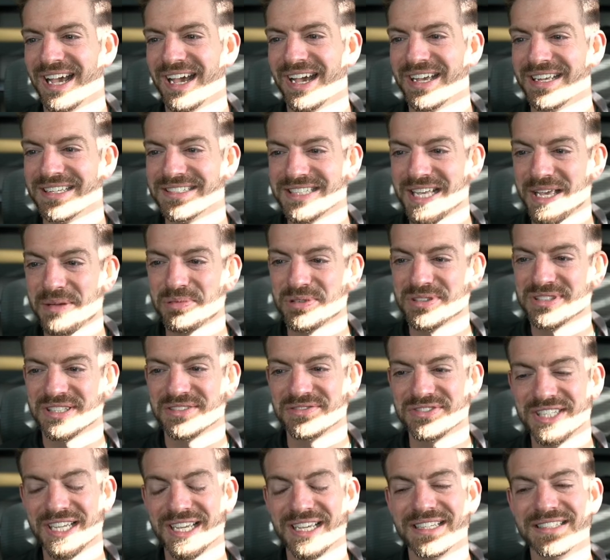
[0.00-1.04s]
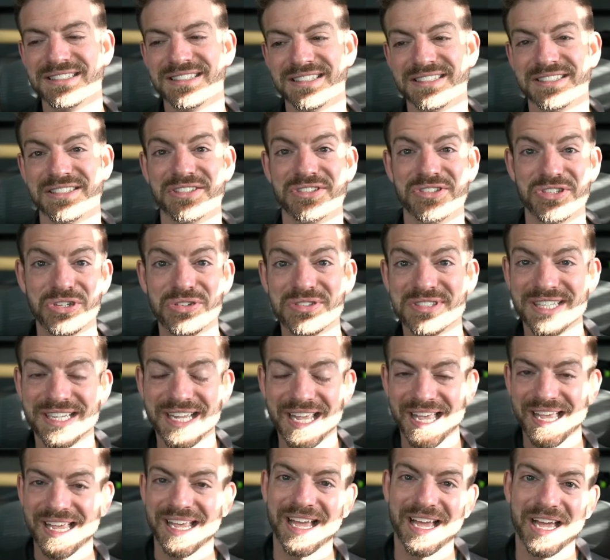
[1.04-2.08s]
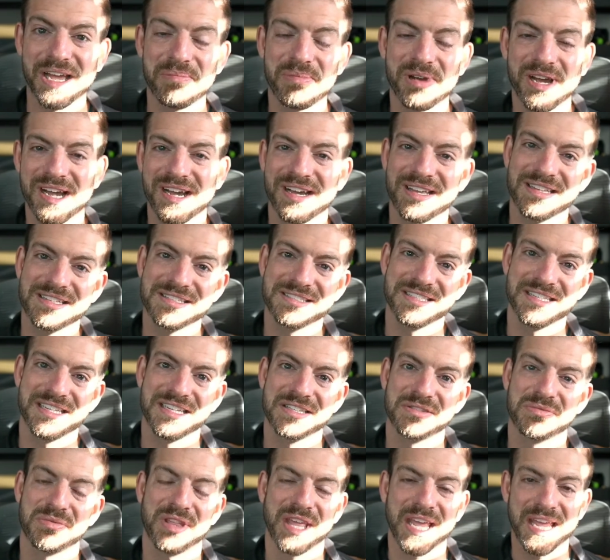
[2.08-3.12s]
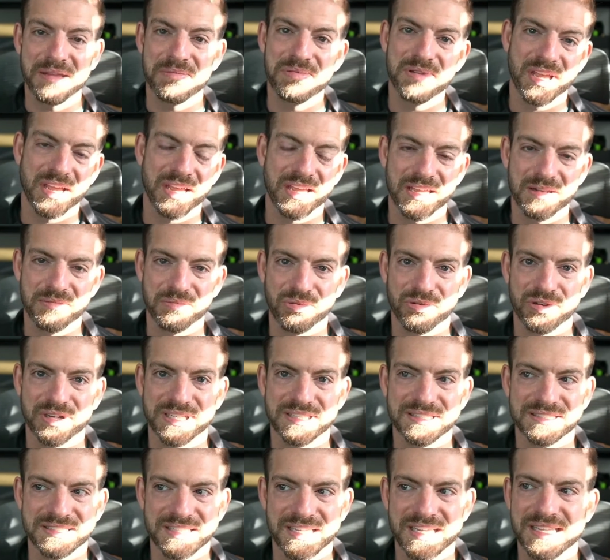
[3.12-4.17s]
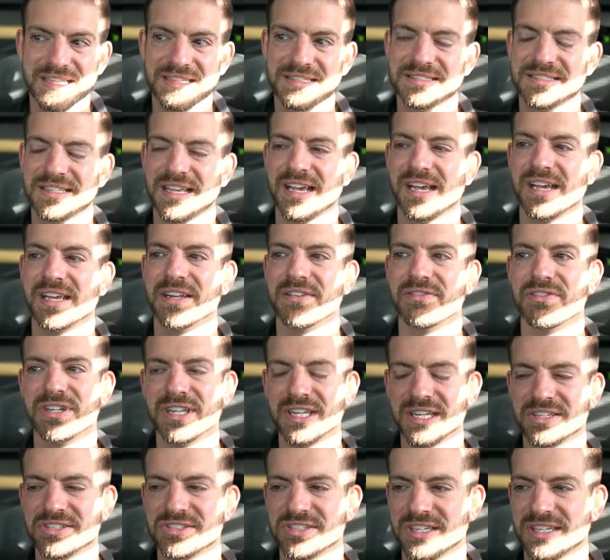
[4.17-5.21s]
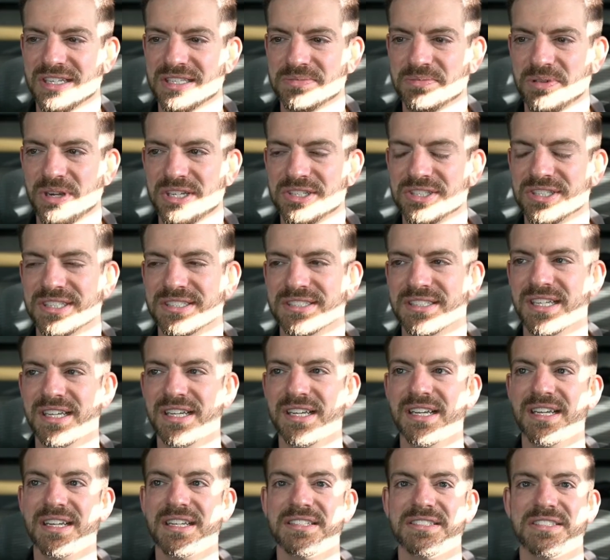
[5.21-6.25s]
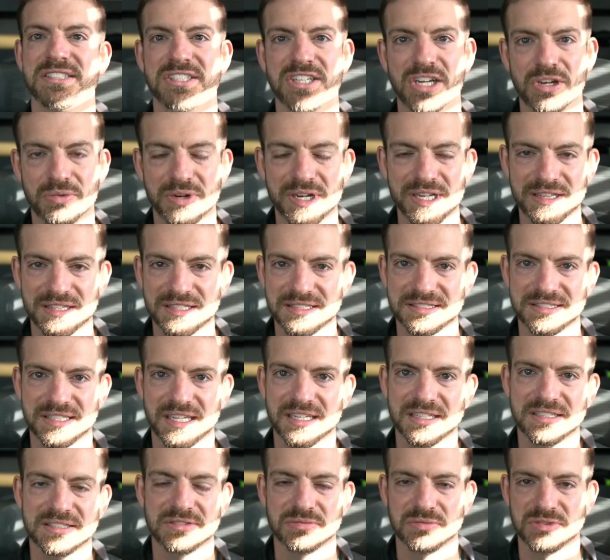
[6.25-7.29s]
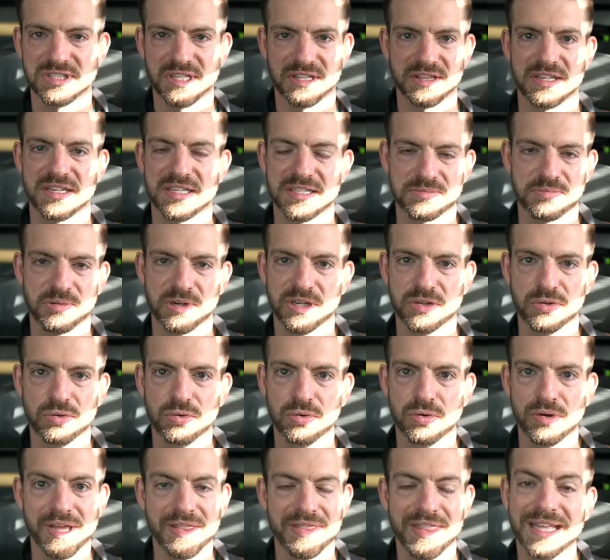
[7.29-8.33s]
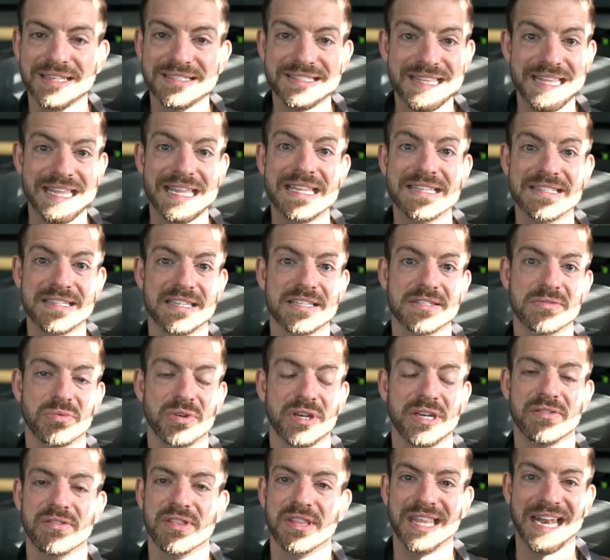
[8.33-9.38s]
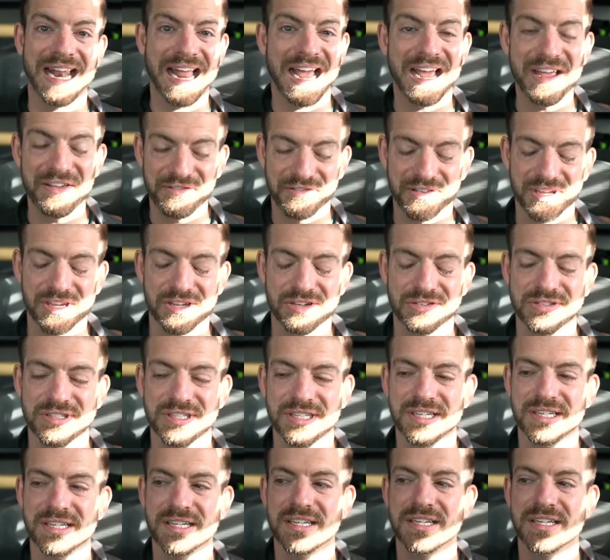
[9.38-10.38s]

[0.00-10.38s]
uh, examples of text. This is using A I behind the scenes with A P I endpoints inside of a Next.js project to generate this text, which I think is pretty cool. And that's the easiest way that I found